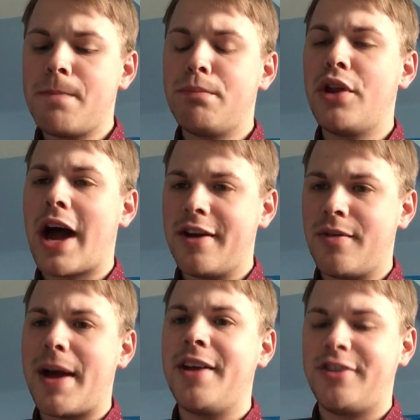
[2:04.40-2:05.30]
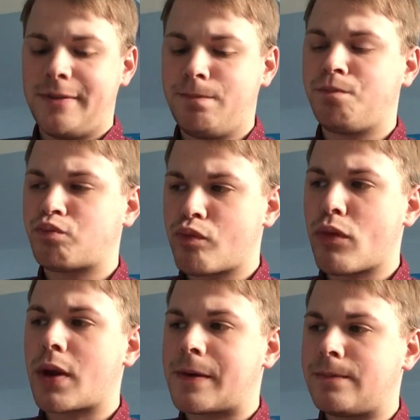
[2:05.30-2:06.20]
But that is amazing.
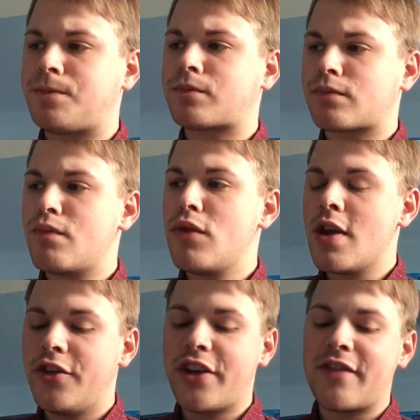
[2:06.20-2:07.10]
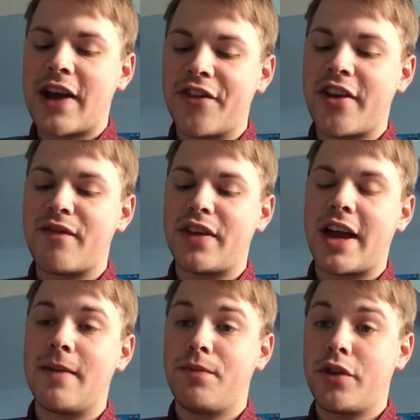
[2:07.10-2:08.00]
7 out of 10 for
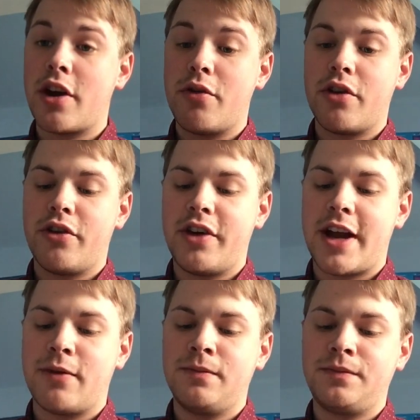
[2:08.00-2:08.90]
that. Coconut now.